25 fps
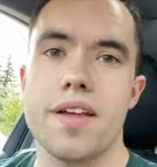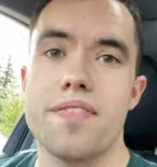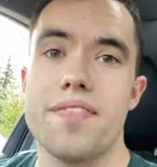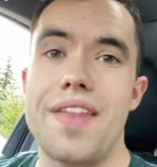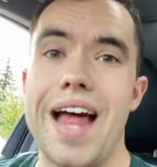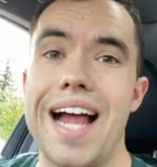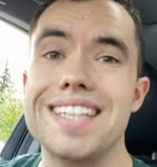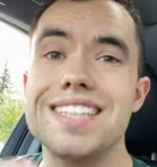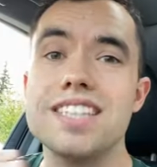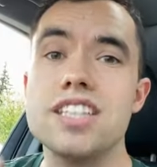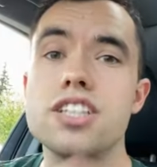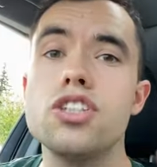
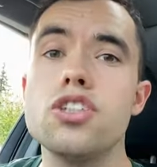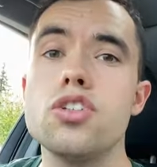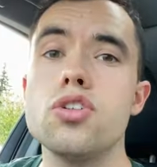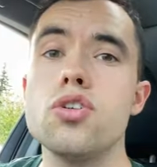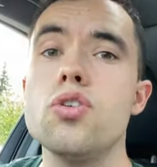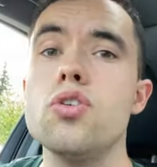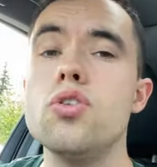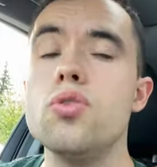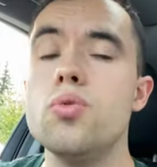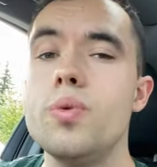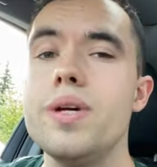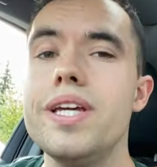That's the
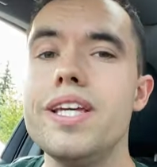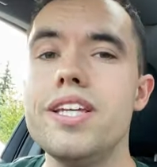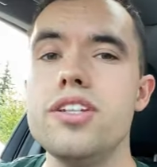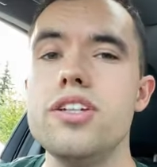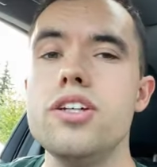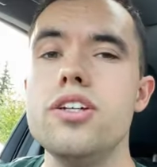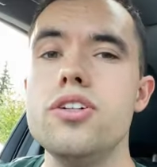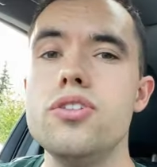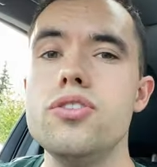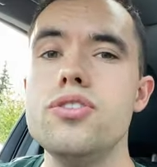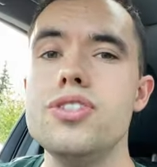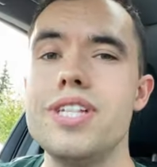tool we
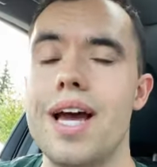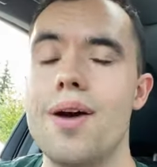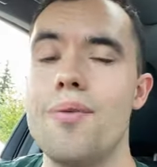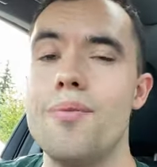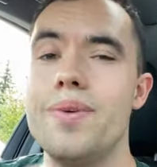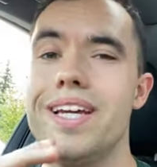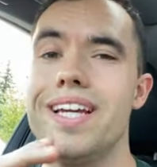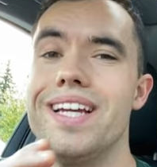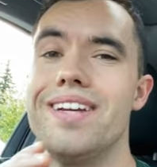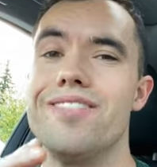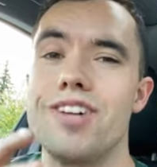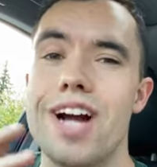use and
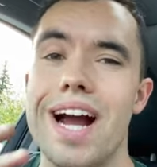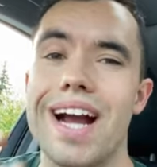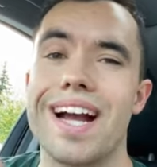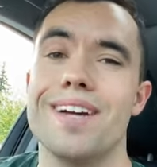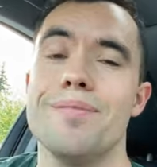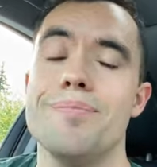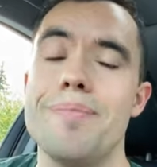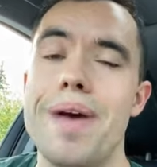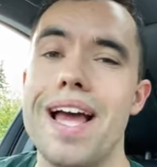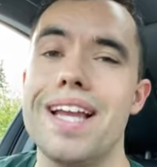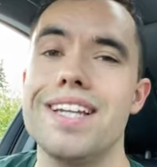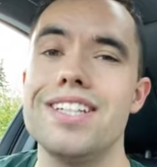we
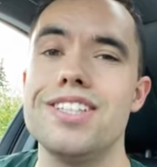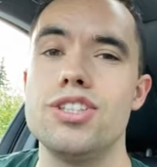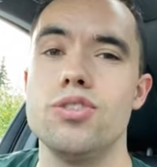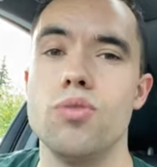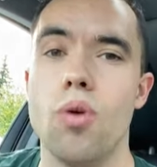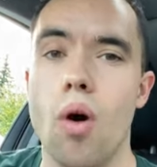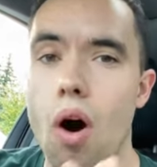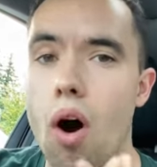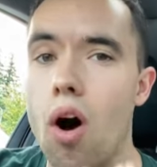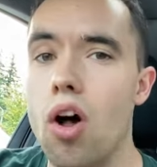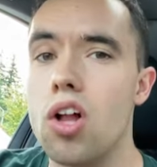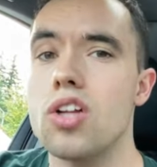recommend
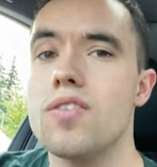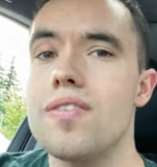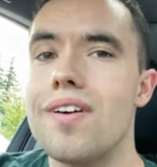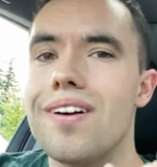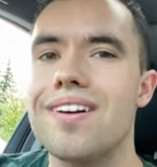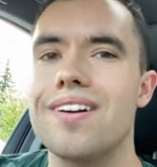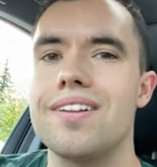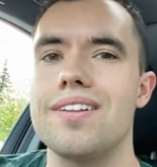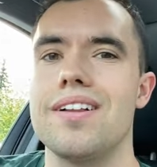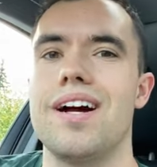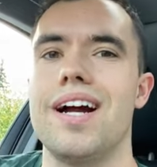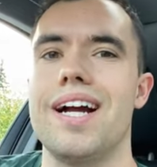to all of
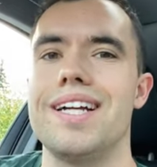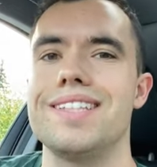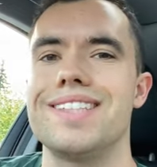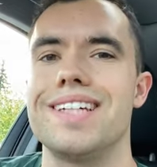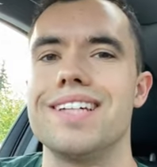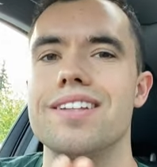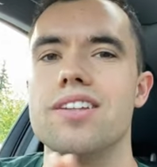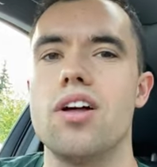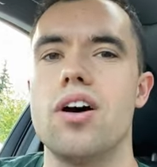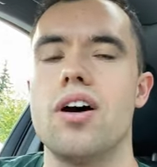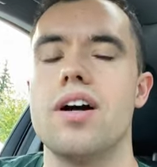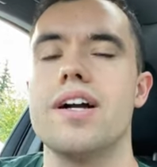our clients
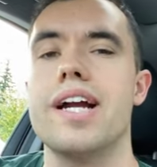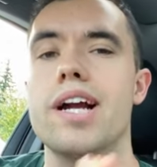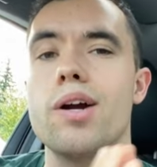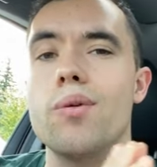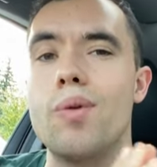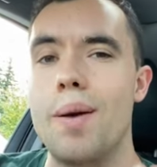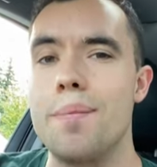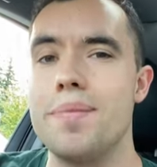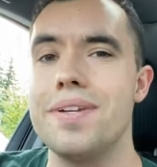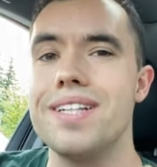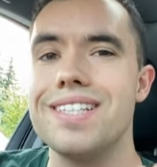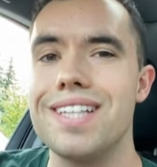at Lawn Care
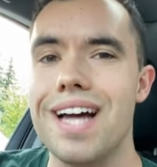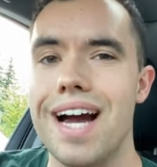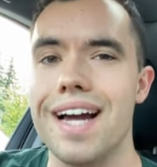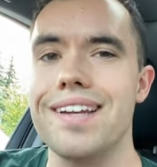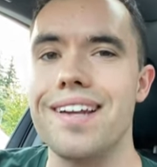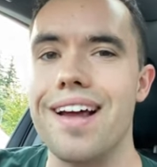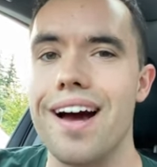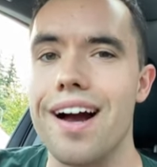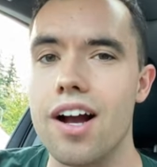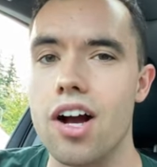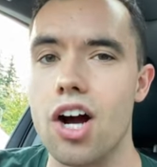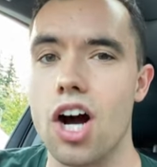Web
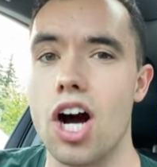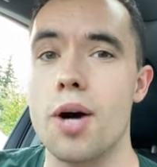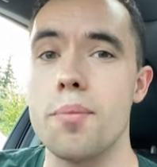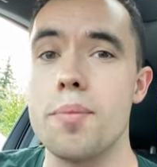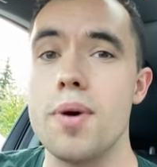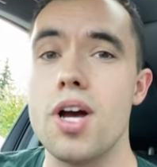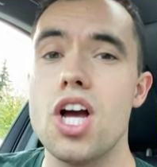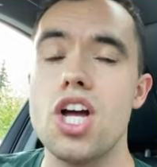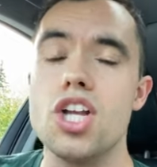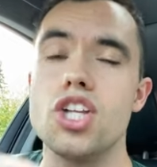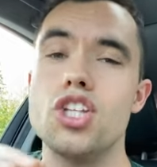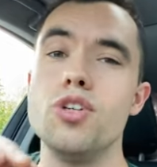Design dot
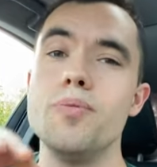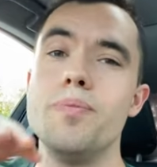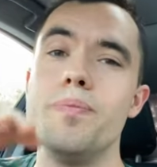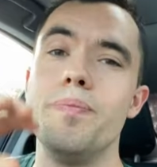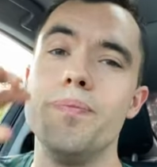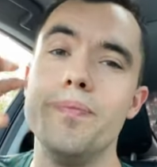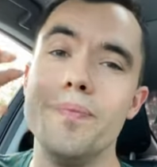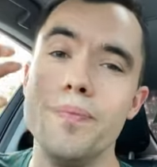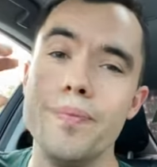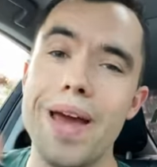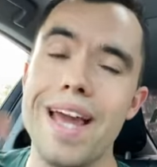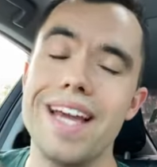com to
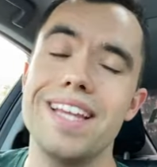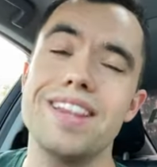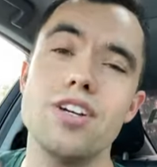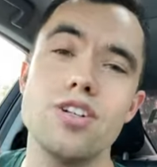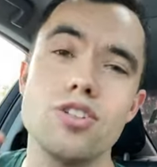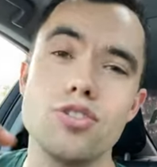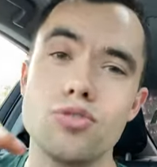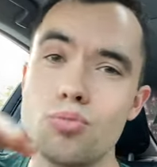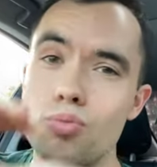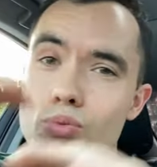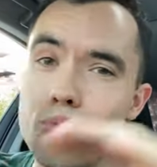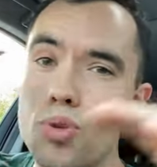make
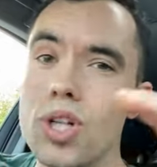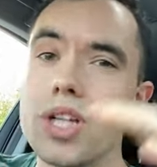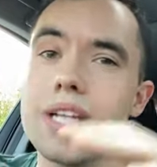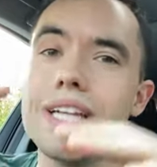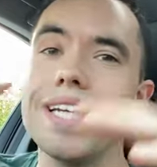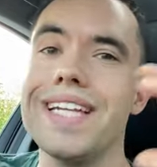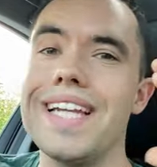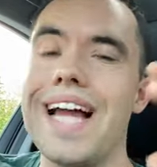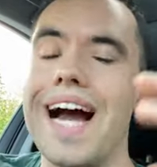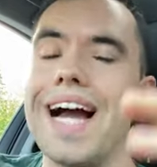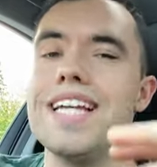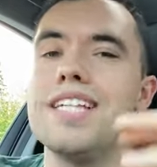those
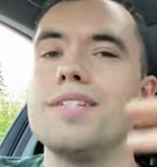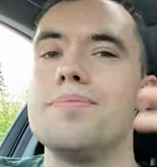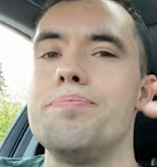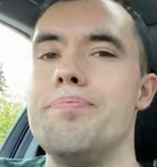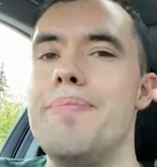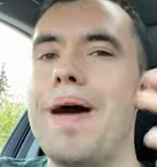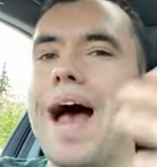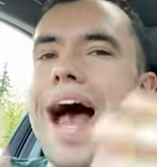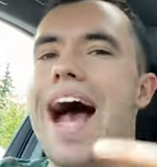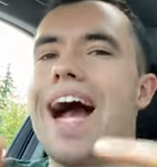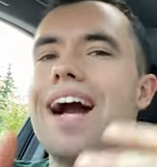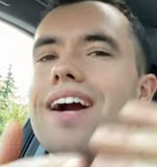really nice
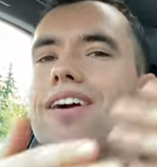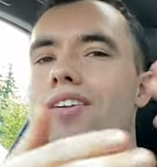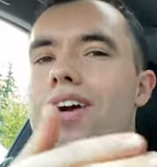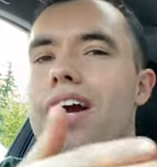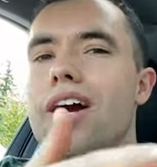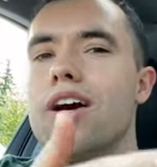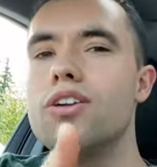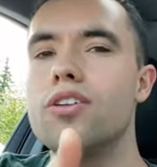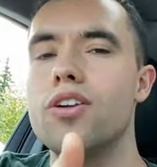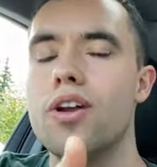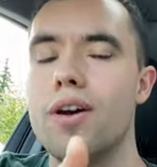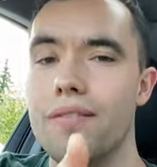
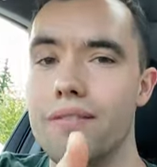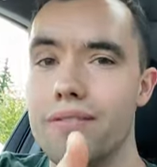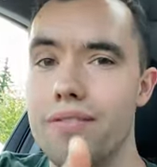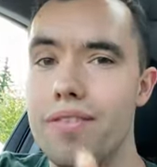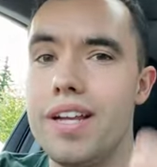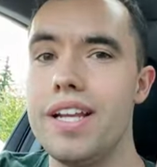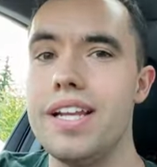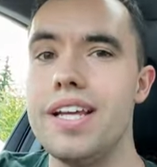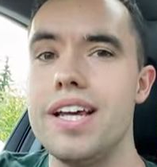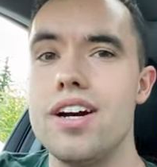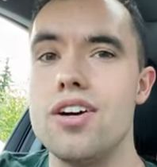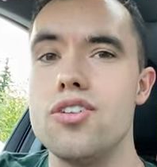background
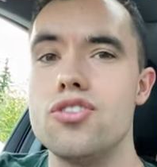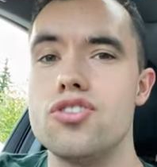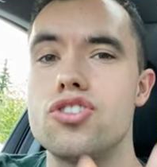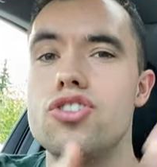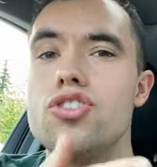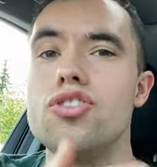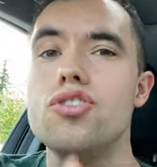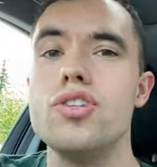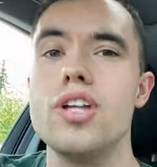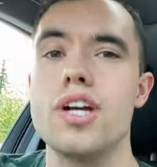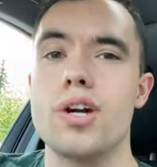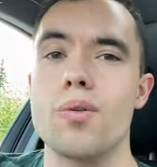videos
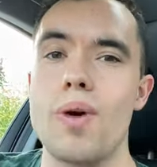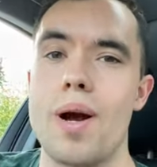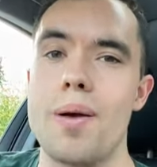to their